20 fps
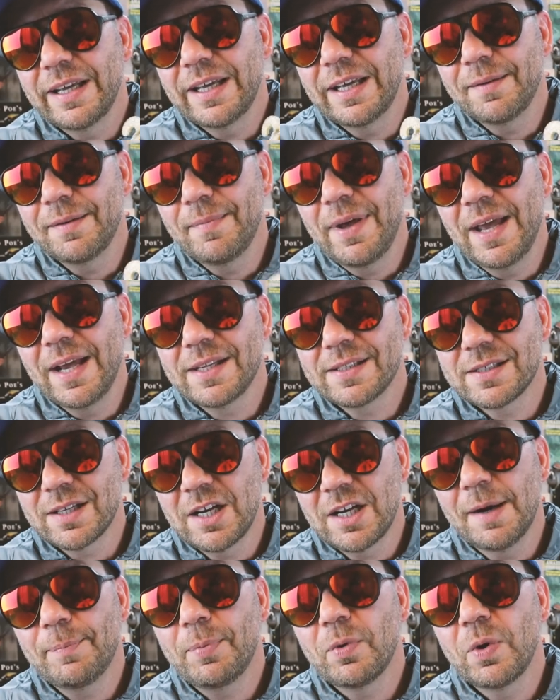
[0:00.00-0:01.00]
it makes a
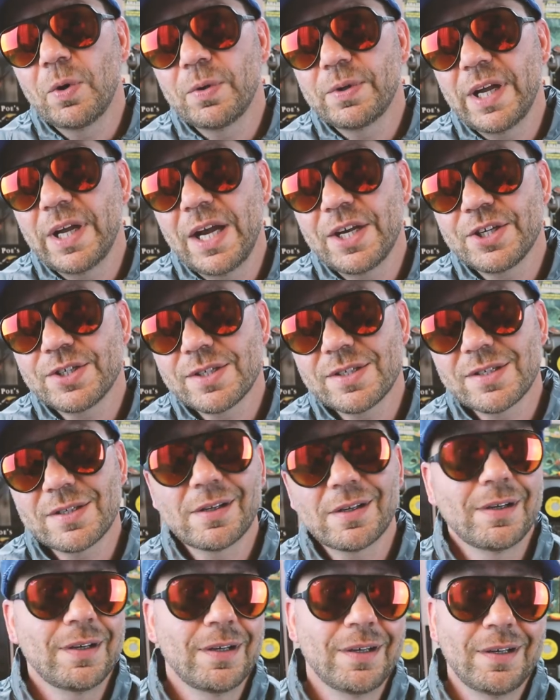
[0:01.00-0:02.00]
couple rotations.